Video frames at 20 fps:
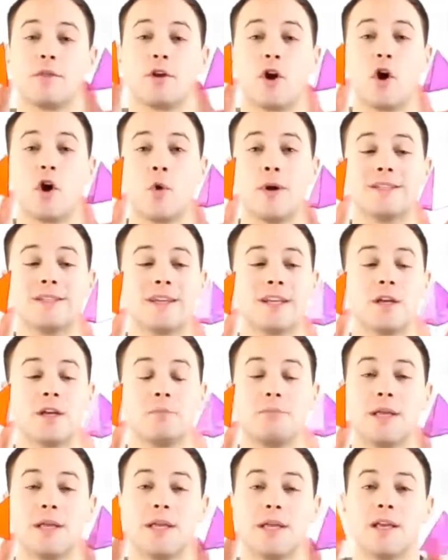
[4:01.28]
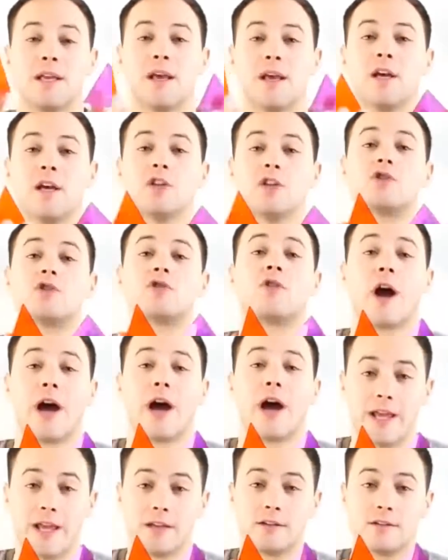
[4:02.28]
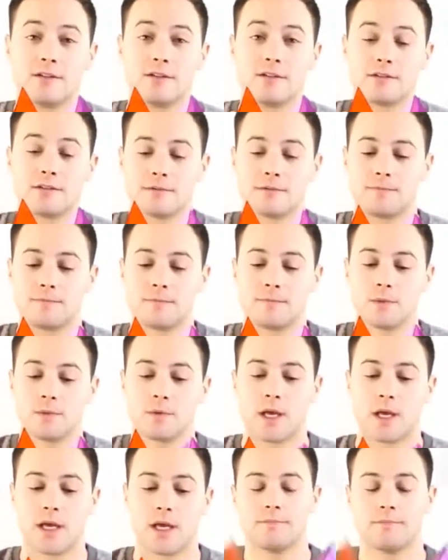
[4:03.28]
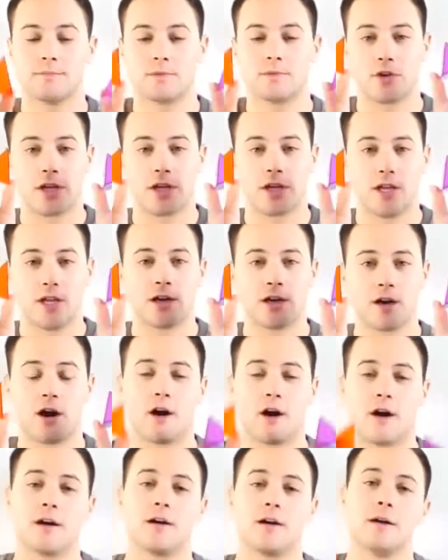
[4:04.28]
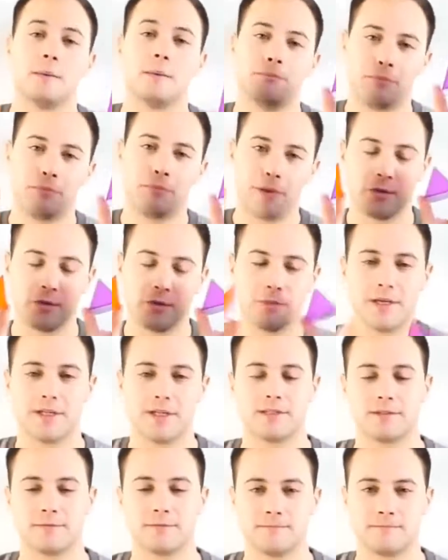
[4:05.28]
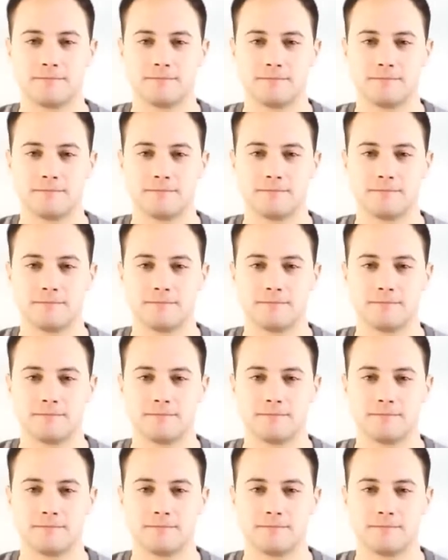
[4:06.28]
they're always going to be triangles. Okay, so here are pyramids.